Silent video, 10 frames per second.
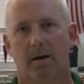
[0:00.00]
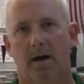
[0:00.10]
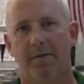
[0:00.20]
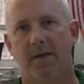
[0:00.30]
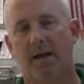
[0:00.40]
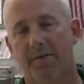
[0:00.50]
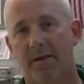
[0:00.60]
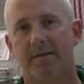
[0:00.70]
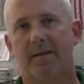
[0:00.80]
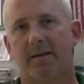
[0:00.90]
I think I
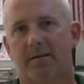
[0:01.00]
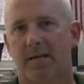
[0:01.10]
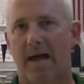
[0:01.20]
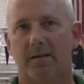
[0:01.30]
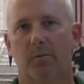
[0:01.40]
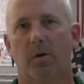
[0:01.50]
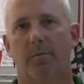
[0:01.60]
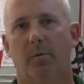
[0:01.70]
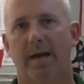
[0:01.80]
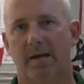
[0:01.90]
think they did exactly
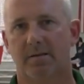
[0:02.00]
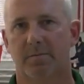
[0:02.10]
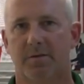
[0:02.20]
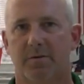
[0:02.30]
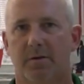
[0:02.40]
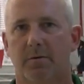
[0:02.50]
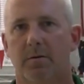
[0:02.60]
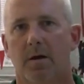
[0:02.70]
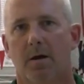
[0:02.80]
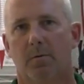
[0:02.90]
what we asked them to do.